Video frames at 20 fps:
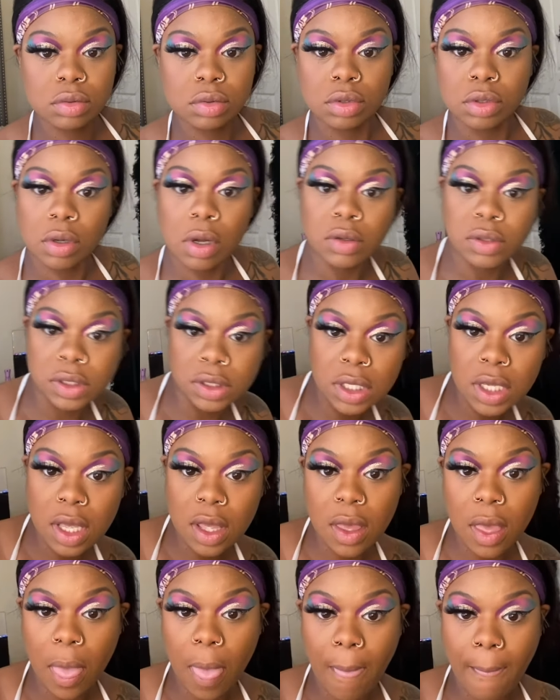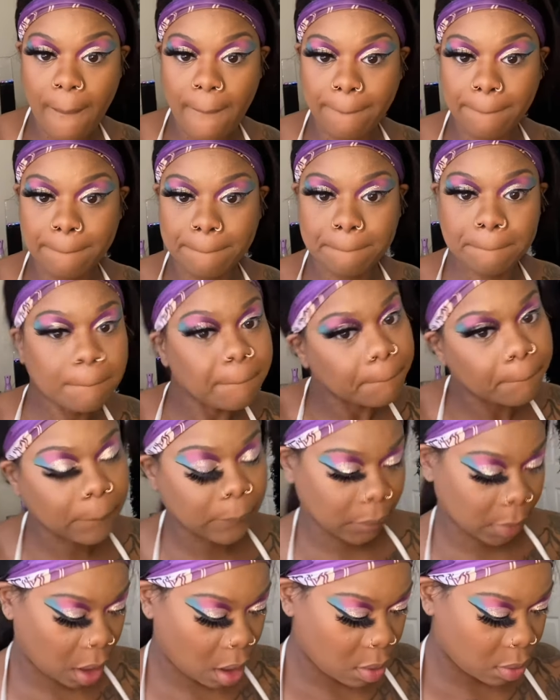You don't see it?
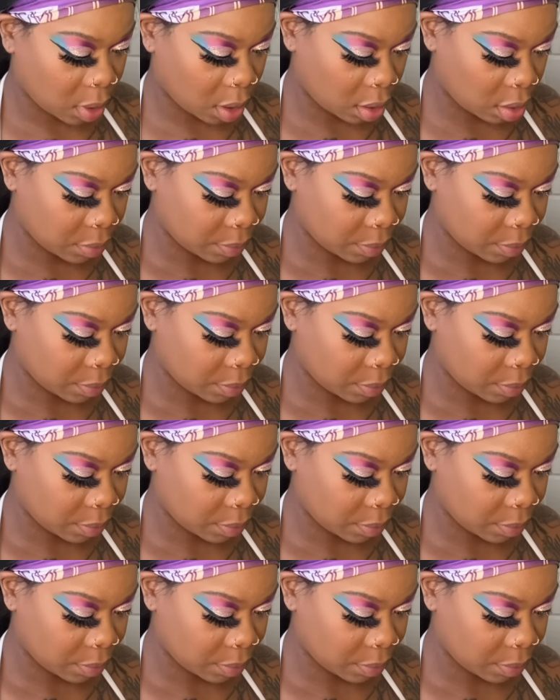Okay.